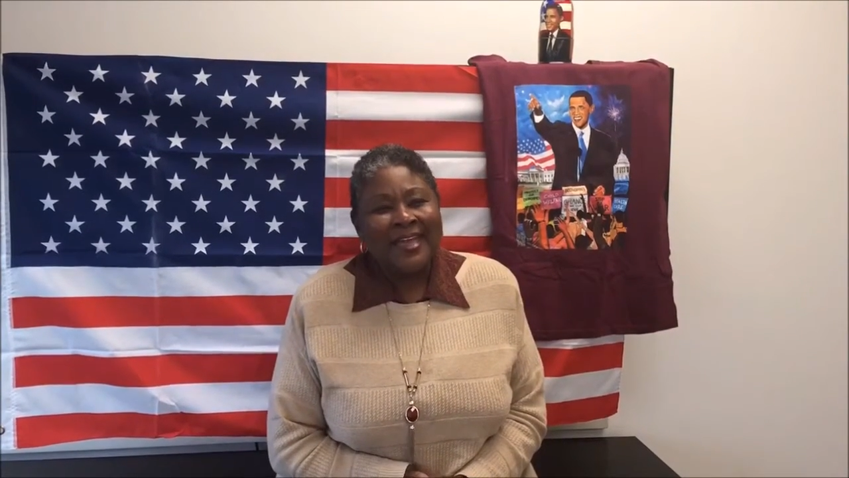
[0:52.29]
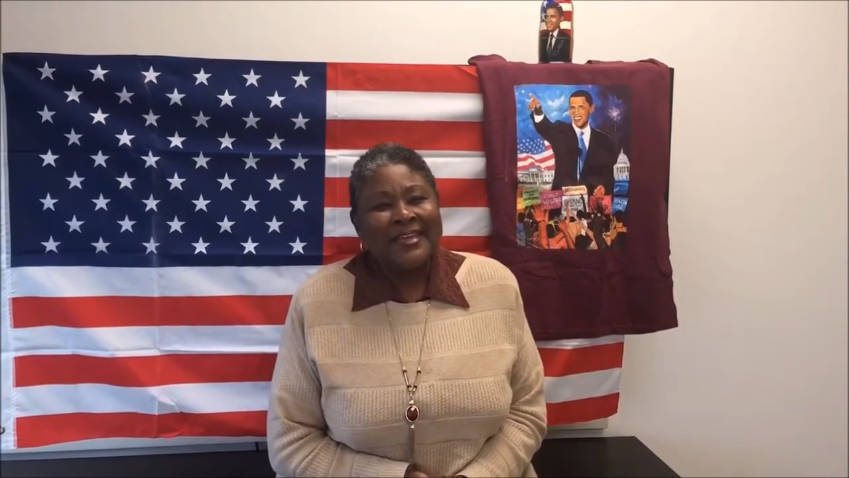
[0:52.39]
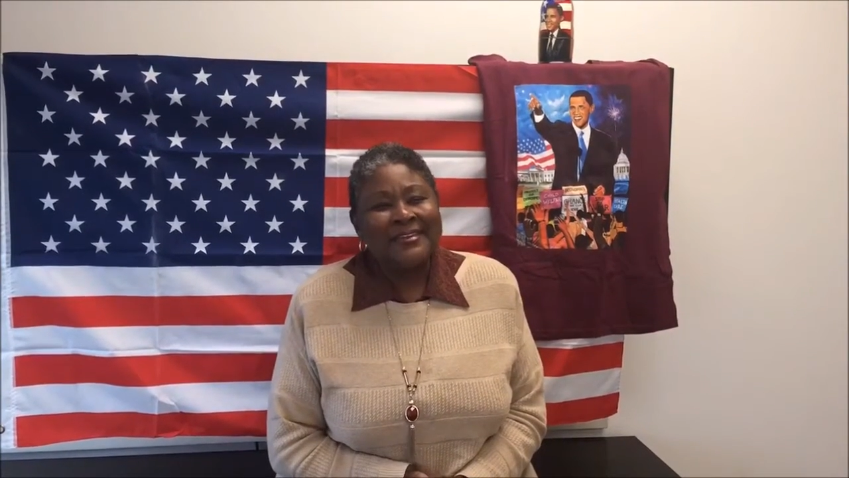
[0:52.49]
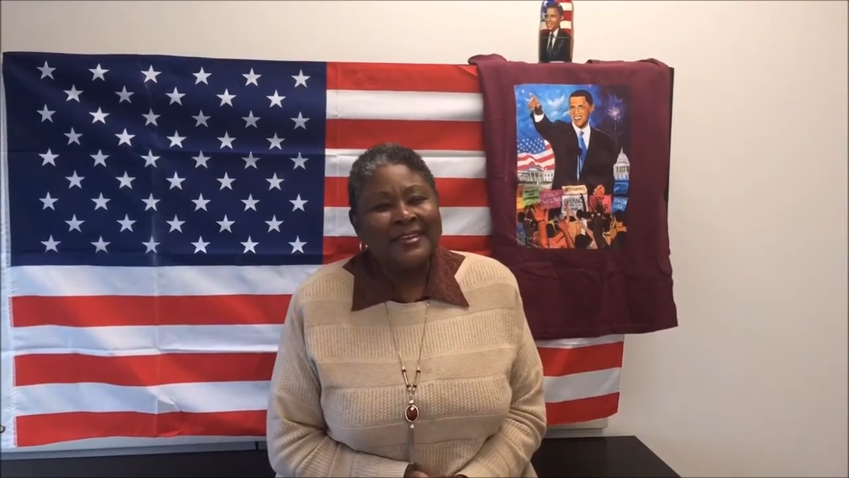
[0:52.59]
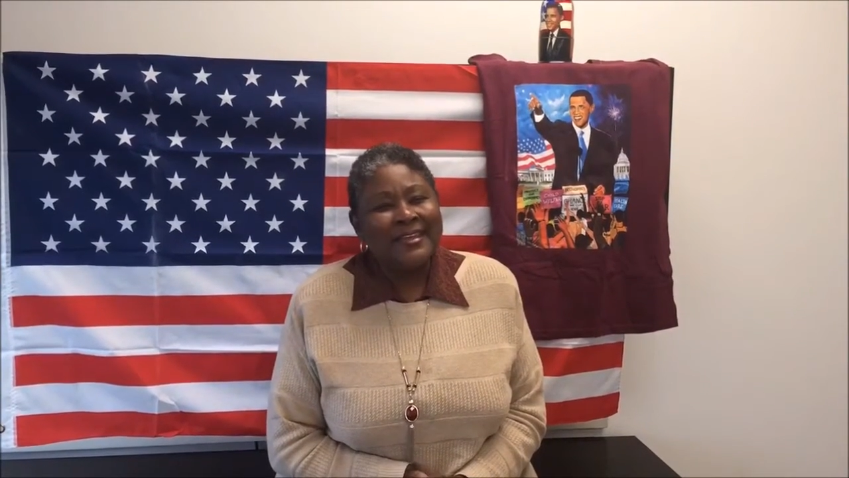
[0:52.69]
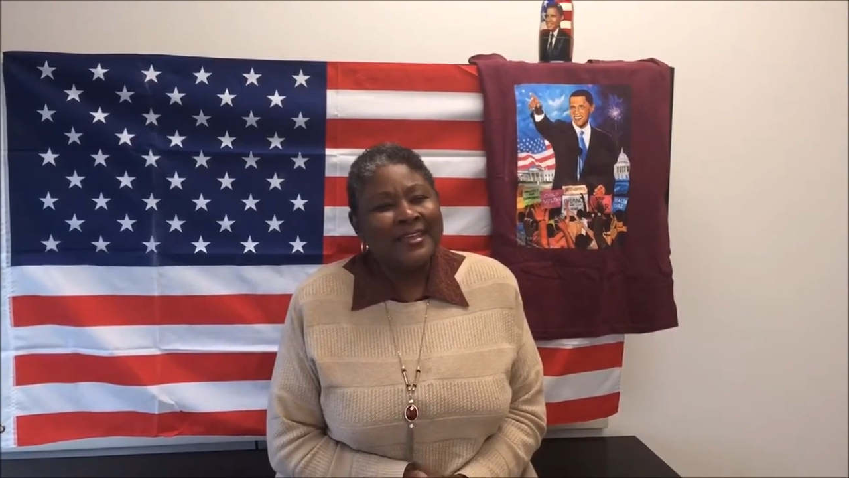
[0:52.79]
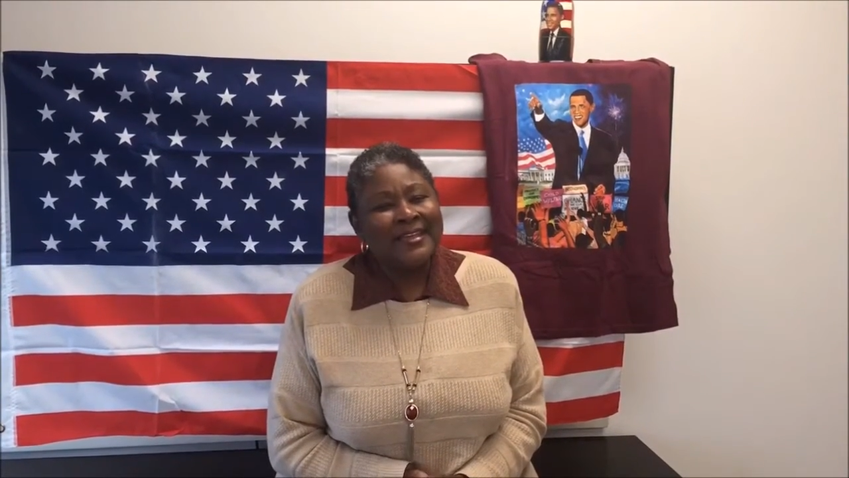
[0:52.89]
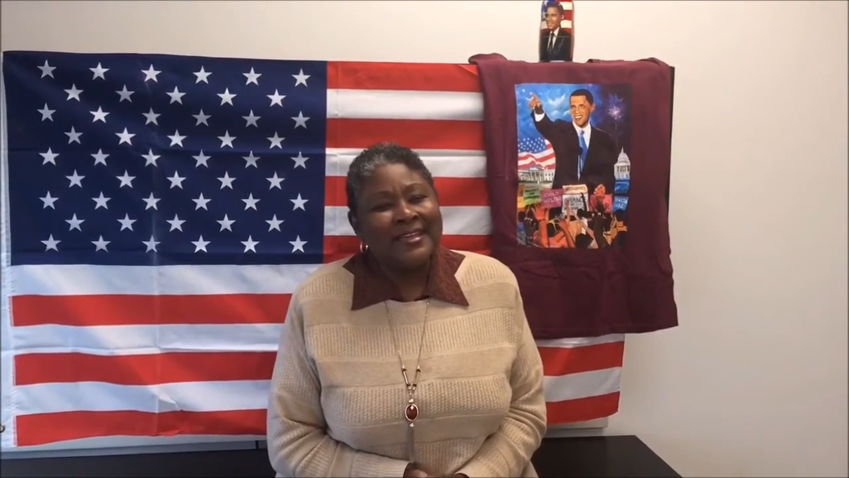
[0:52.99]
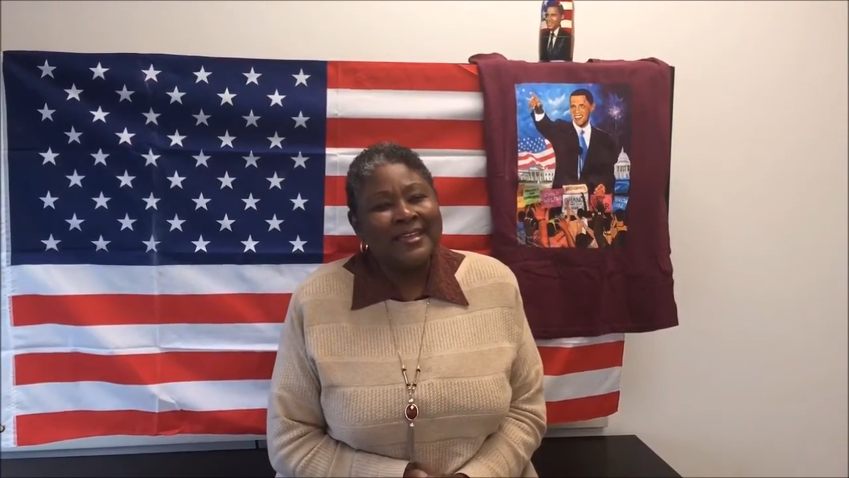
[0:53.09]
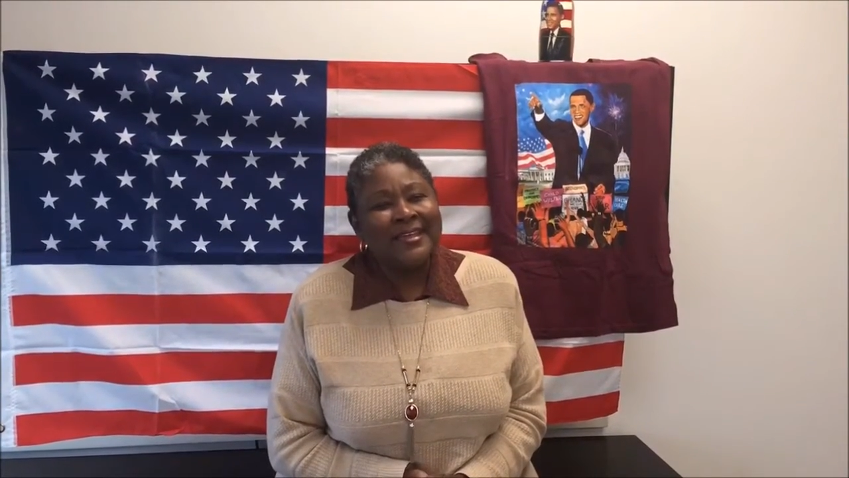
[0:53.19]
And
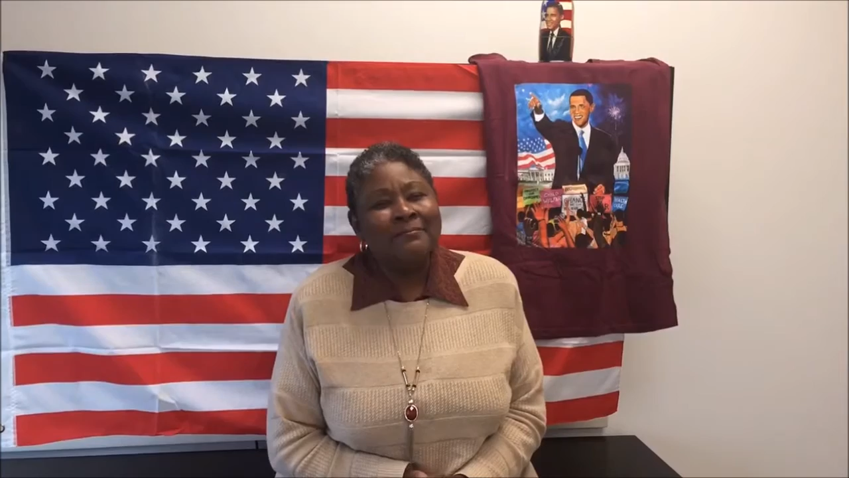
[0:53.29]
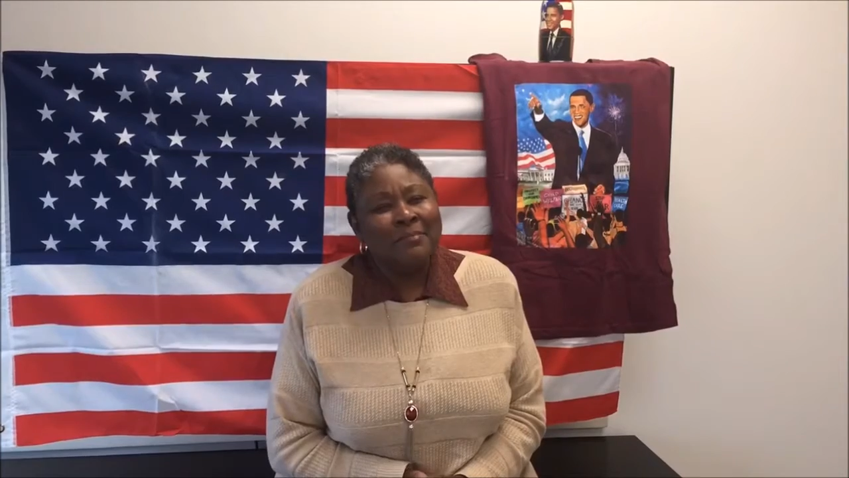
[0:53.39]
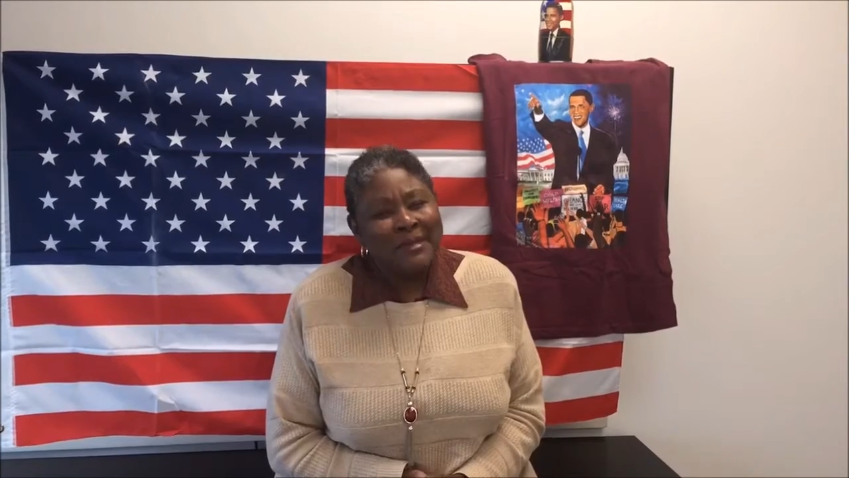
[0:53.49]
in